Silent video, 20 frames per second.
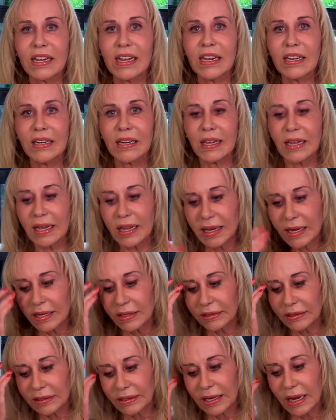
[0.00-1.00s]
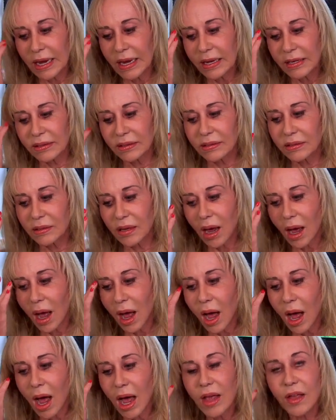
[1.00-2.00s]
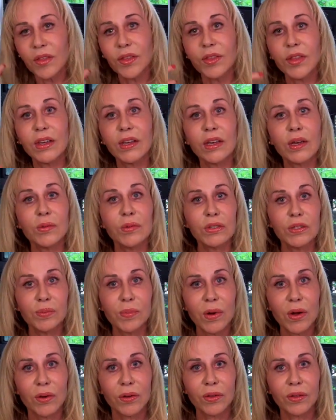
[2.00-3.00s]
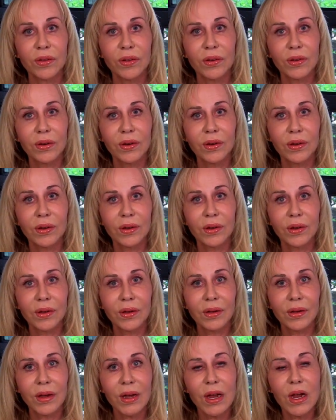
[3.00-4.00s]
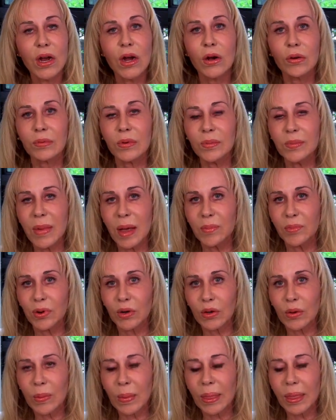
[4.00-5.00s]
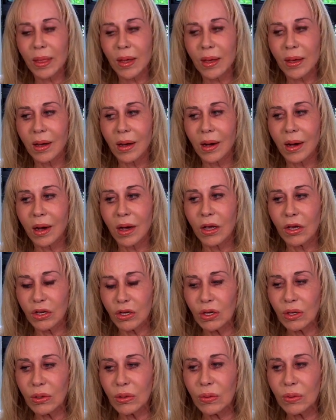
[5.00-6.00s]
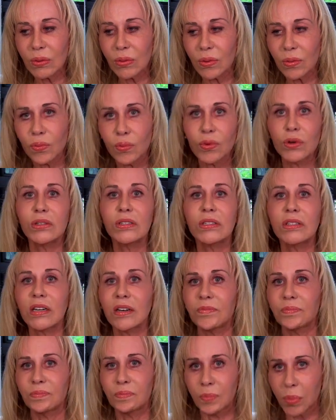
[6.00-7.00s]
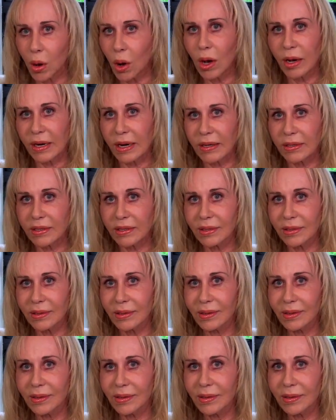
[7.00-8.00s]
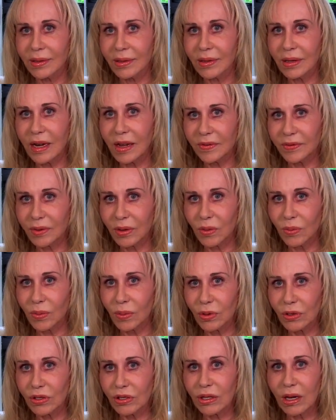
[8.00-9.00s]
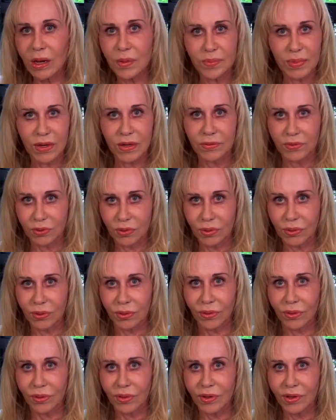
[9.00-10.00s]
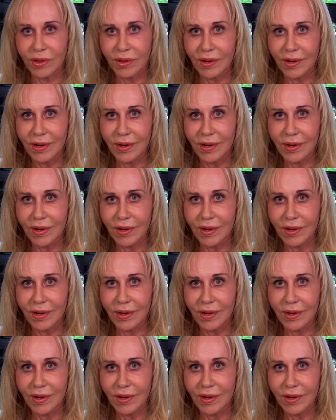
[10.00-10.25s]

In his case, I think it was both. Remember, you wouldn't have bought it if there weren't a bit of truth.